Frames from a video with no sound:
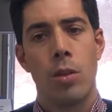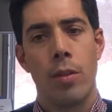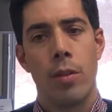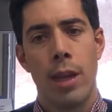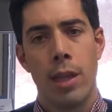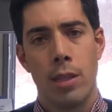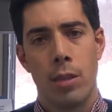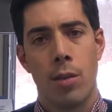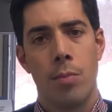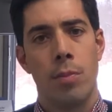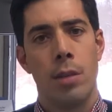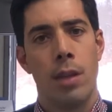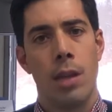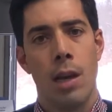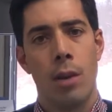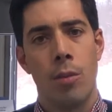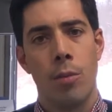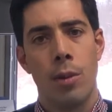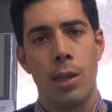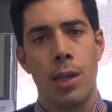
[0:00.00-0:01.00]
that's something
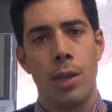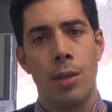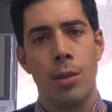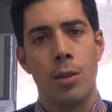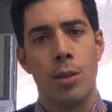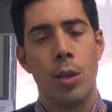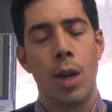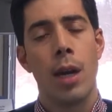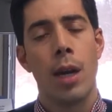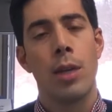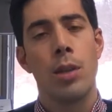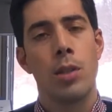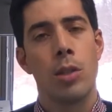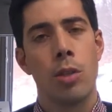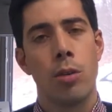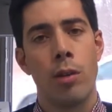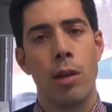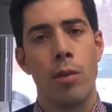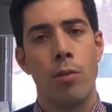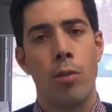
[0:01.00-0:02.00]
that we try to
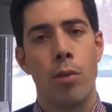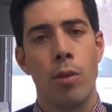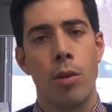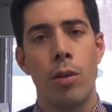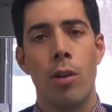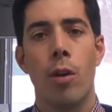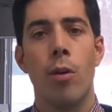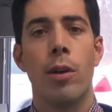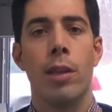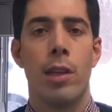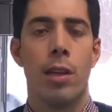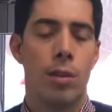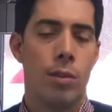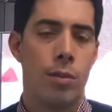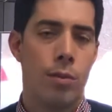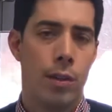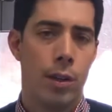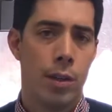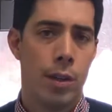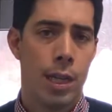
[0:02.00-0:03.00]
screen for, knowing that it's
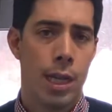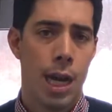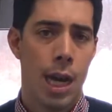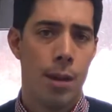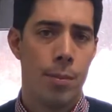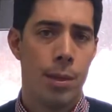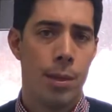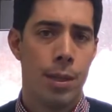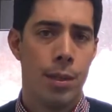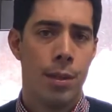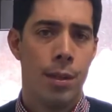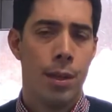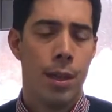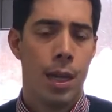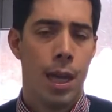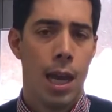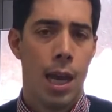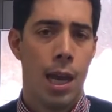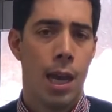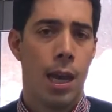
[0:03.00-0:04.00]
very common,
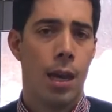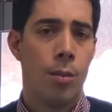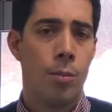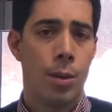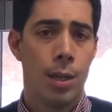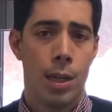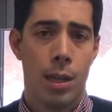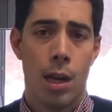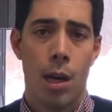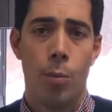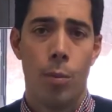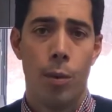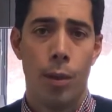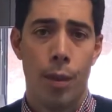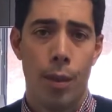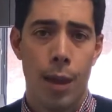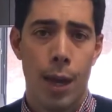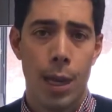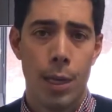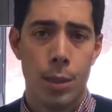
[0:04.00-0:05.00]
and we can help with
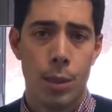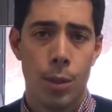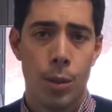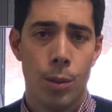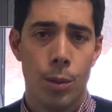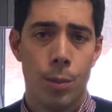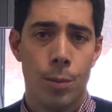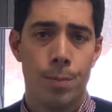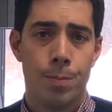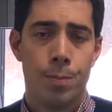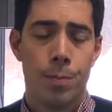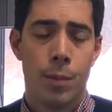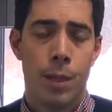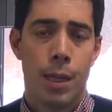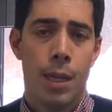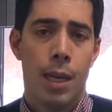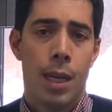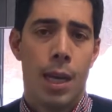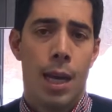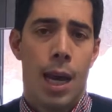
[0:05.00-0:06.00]
that too.
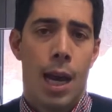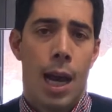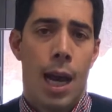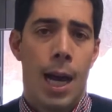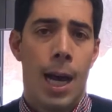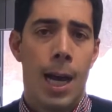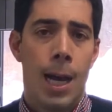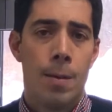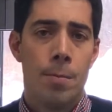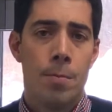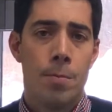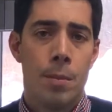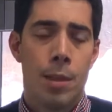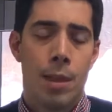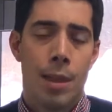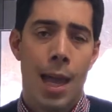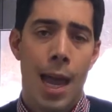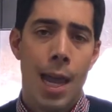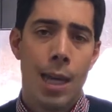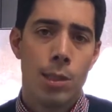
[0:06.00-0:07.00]

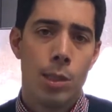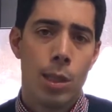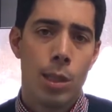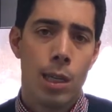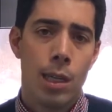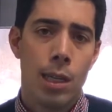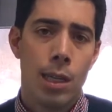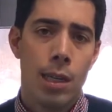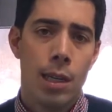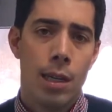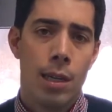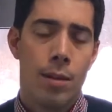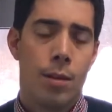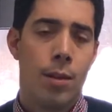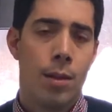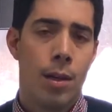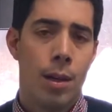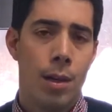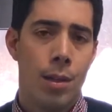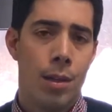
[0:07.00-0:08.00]
Lastly,
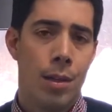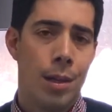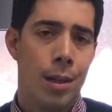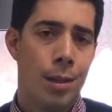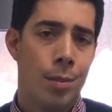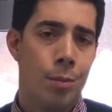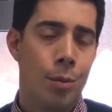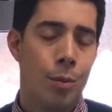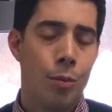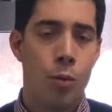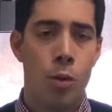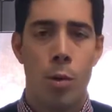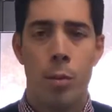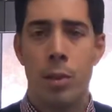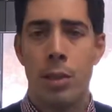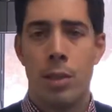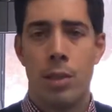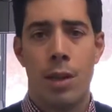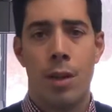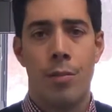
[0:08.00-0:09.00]
the
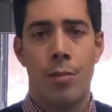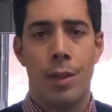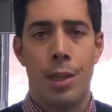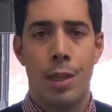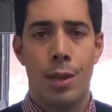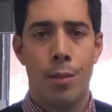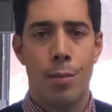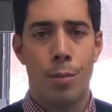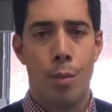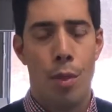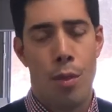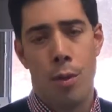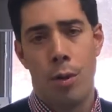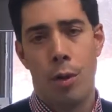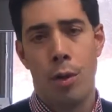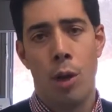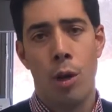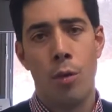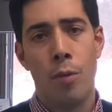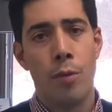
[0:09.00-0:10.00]
performance of a
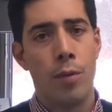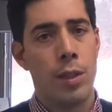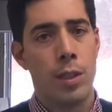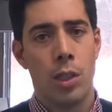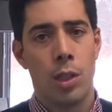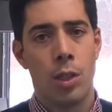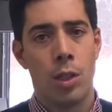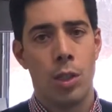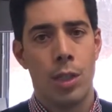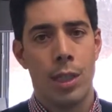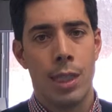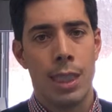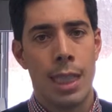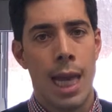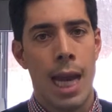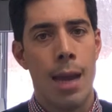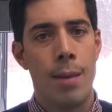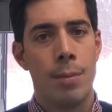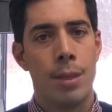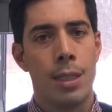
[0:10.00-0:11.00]
thorough physical
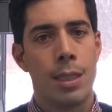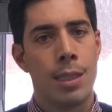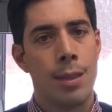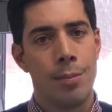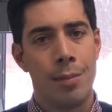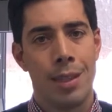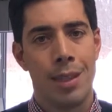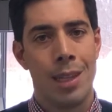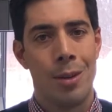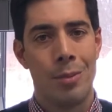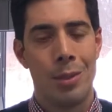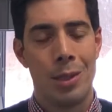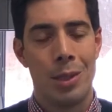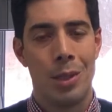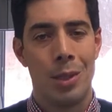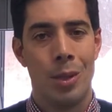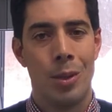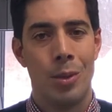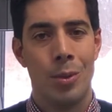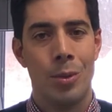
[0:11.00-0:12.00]
exam is something that we
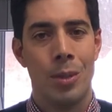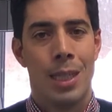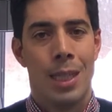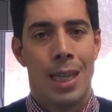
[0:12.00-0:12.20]
do.